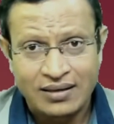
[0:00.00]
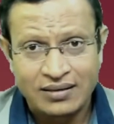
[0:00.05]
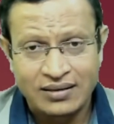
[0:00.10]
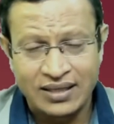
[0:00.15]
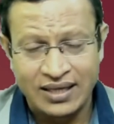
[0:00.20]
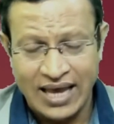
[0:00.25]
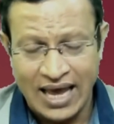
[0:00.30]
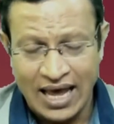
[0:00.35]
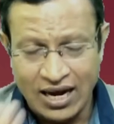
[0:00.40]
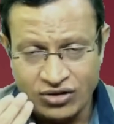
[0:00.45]

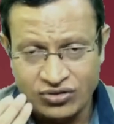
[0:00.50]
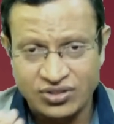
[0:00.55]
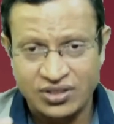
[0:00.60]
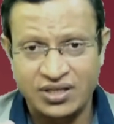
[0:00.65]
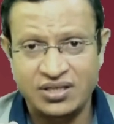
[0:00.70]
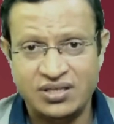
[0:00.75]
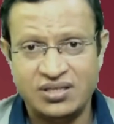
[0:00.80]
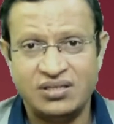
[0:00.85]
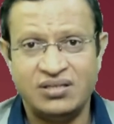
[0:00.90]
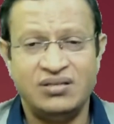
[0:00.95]
the
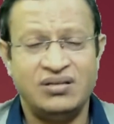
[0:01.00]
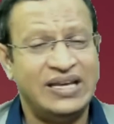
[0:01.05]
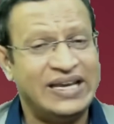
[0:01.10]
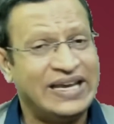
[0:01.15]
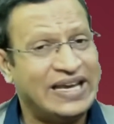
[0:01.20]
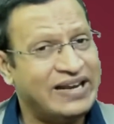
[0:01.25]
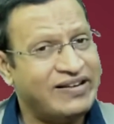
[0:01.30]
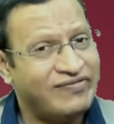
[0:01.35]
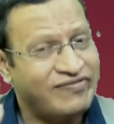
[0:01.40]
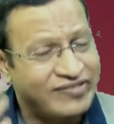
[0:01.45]
hallucination, he
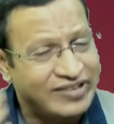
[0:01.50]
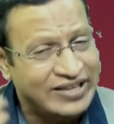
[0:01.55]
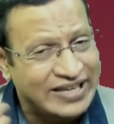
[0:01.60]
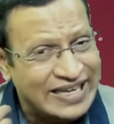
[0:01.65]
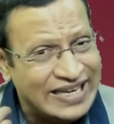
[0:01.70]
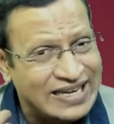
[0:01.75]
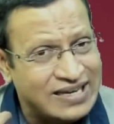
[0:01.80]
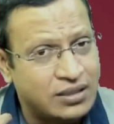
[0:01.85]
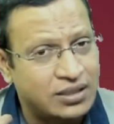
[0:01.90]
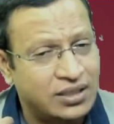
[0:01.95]
can
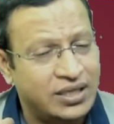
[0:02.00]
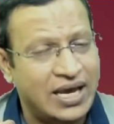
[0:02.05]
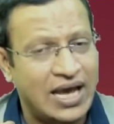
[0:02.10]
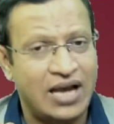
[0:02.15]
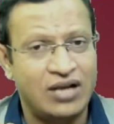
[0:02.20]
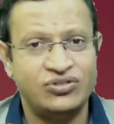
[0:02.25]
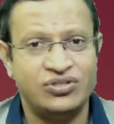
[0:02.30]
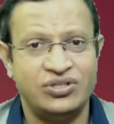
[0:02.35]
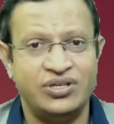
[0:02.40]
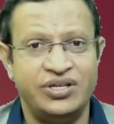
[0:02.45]
hear the
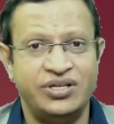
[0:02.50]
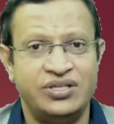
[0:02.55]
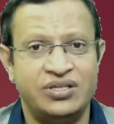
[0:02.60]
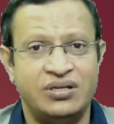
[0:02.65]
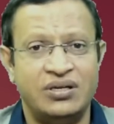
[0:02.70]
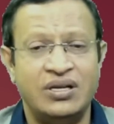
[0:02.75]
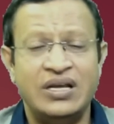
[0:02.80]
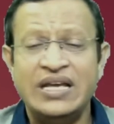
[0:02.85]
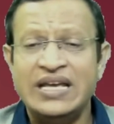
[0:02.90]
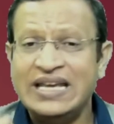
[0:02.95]

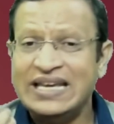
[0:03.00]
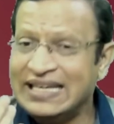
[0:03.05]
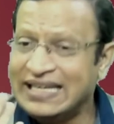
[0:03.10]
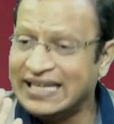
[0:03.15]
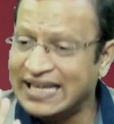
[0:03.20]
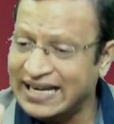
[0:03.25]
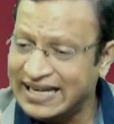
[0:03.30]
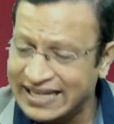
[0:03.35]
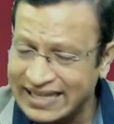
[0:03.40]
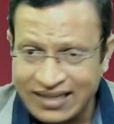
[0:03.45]
hallucination, he
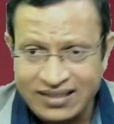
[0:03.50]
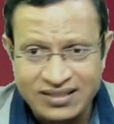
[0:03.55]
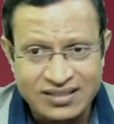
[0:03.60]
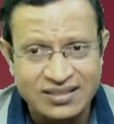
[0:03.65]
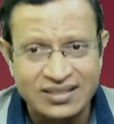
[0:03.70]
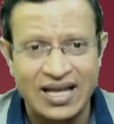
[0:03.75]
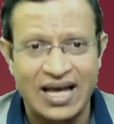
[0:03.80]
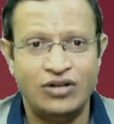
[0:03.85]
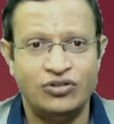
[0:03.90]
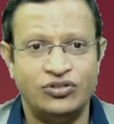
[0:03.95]
can touch
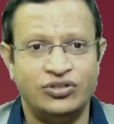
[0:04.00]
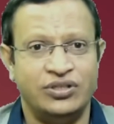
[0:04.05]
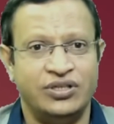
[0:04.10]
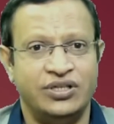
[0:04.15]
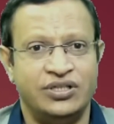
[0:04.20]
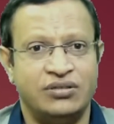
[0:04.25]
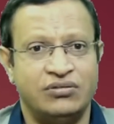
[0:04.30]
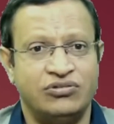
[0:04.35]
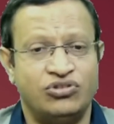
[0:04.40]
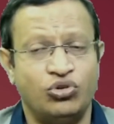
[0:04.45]
the
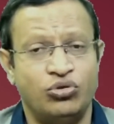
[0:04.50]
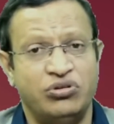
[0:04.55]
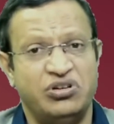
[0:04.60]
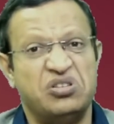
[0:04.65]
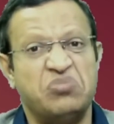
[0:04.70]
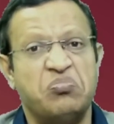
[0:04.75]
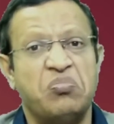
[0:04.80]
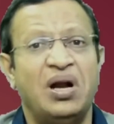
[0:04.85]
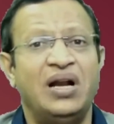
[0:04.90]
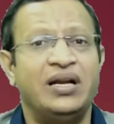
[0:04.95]
hallucination. So
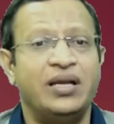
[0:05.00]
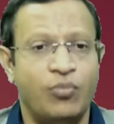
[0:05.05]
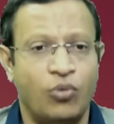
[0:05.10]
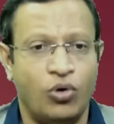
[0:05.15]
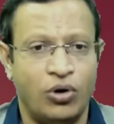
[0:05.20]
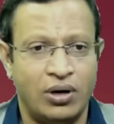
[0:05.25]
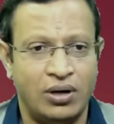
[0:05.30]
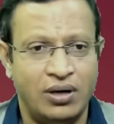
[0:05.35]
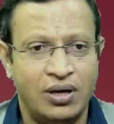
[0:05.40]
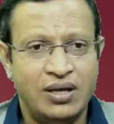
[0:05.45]
it's a
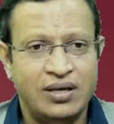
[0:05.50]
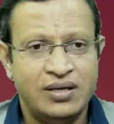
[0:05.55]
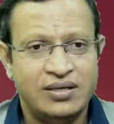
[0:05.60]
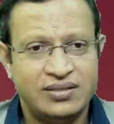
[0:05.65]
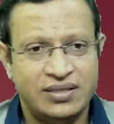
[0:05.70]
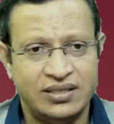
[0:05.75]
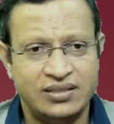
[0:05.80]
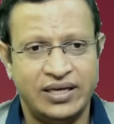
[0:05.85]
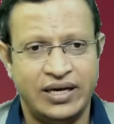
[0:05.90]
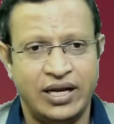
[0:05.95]
multimodal
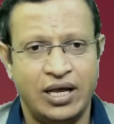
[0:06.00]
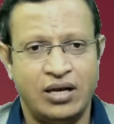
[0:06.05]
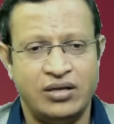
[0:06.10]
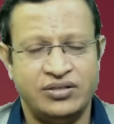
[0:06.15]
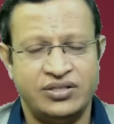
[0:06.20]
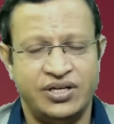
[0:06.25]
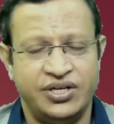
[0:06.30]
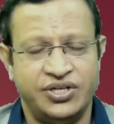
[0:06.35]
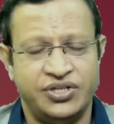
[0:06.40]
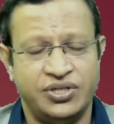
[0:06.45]
sensory
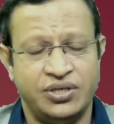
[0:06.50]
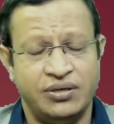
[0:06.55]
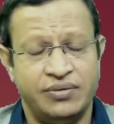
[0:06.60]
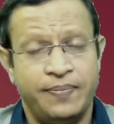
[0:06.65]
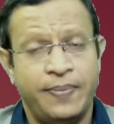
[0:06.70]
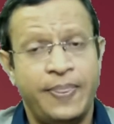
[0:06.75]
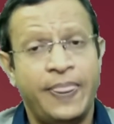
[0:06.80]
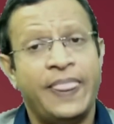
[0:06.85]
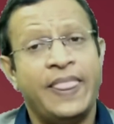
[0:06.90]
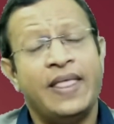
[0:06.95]
hallucination.
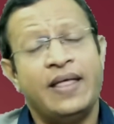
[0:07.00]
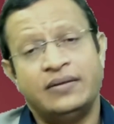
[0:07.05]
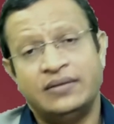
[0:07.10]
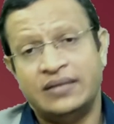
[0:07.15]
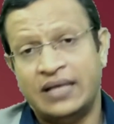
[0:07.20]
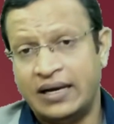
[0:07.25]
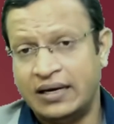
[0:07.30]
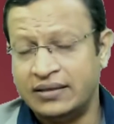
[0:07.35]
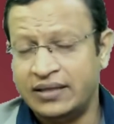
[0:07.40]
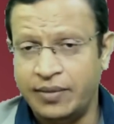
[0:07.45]

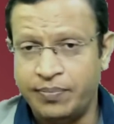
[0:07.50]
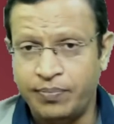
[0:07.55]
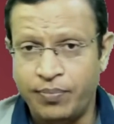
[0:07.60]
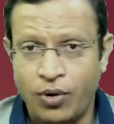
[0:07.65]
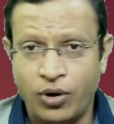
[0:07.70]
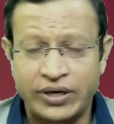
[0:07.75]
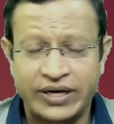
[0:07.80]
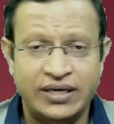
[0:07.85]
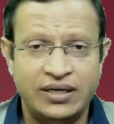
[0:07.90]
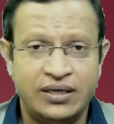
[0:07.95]
Another
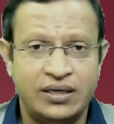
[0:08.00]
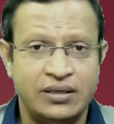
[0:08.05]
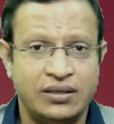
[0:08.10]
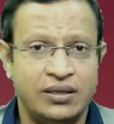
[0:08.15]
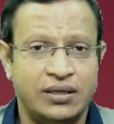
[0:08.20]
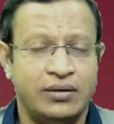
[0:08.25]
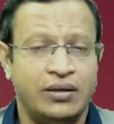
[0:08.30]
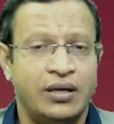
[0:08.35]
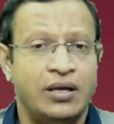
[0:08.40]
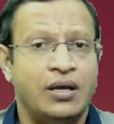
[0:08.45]
important
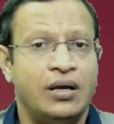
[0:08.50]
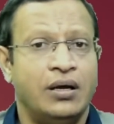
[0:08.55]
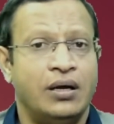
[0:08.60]
uh,